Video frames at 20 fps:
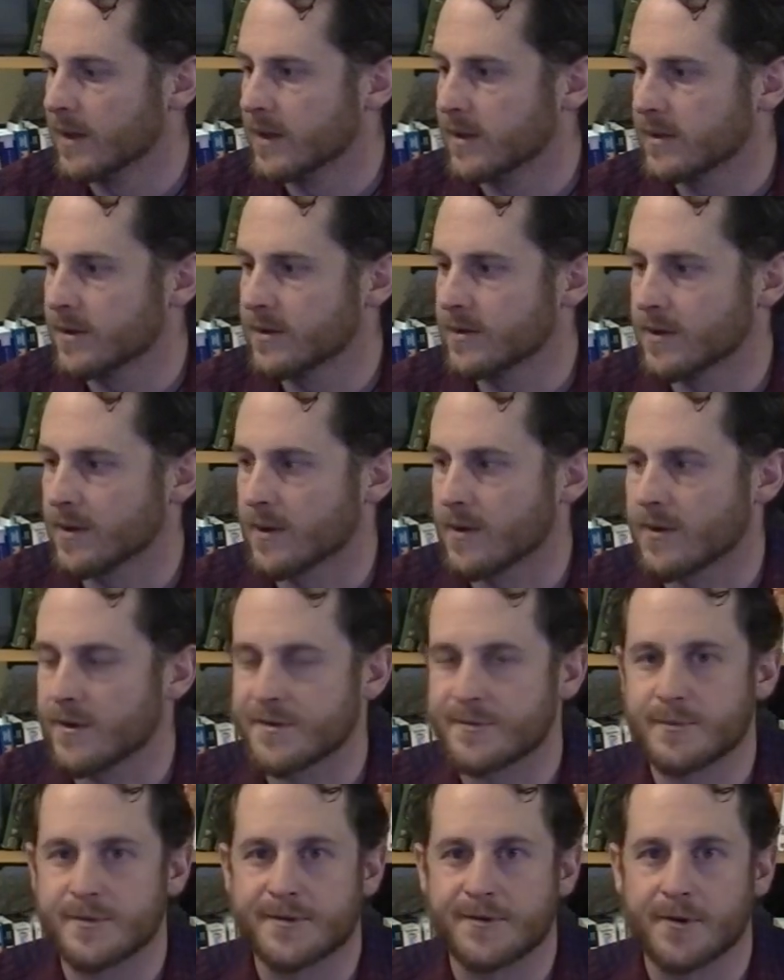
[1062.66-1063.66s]
either a
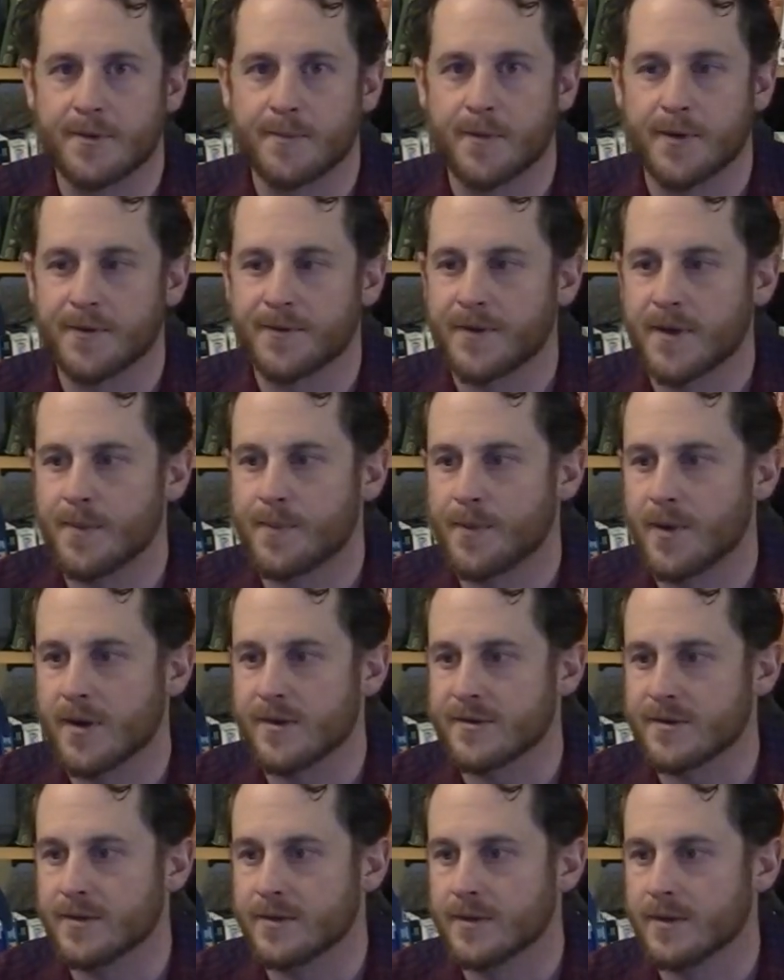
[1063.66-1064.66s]
Christmas or a birthday
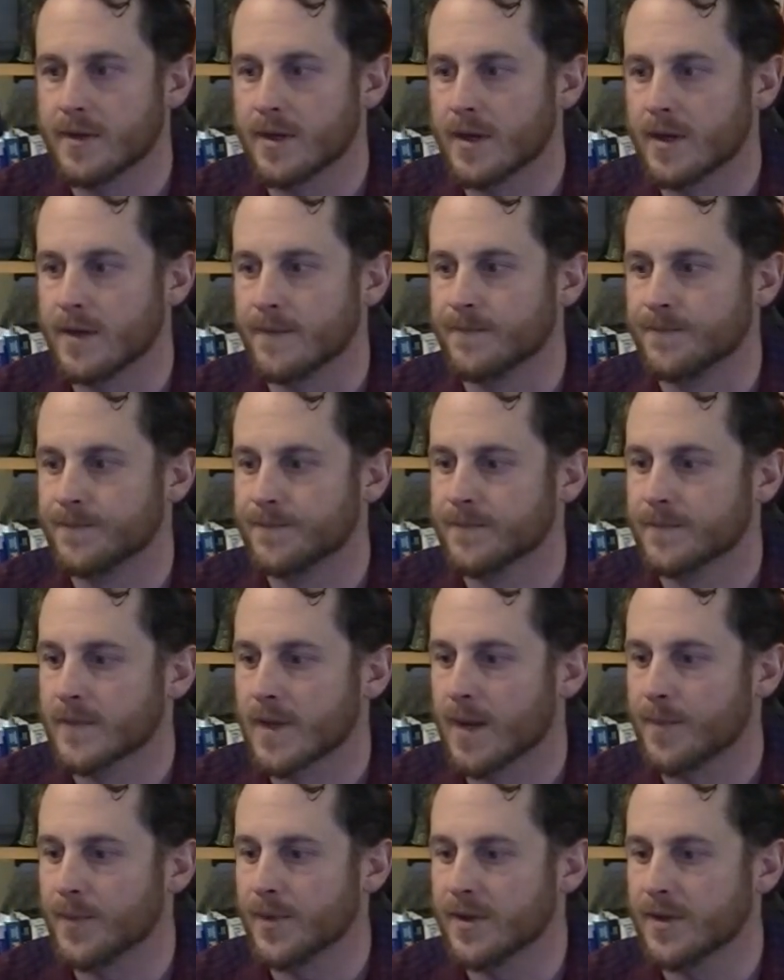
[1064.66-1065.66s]
present a
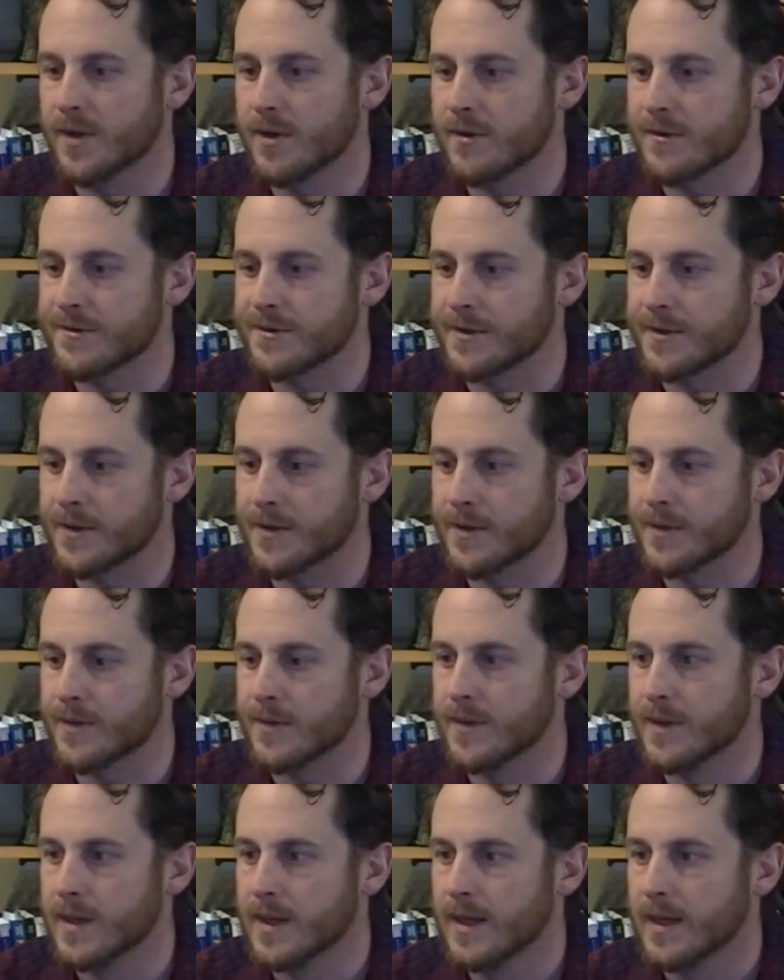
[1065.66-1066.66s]
couple of years
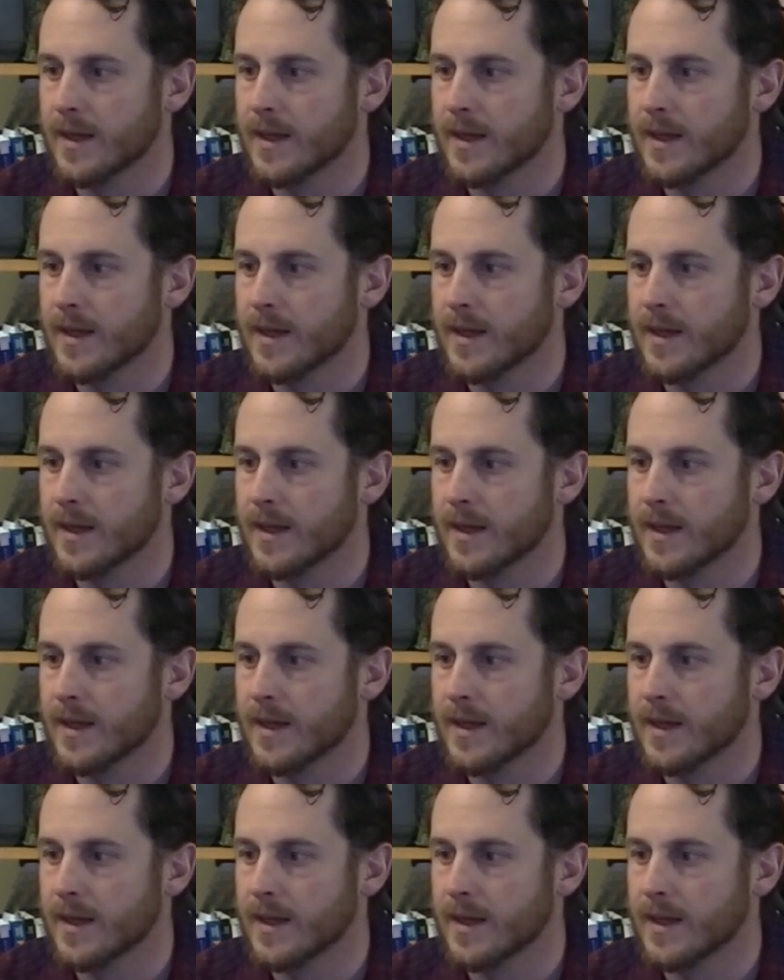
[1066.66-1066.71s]
ago.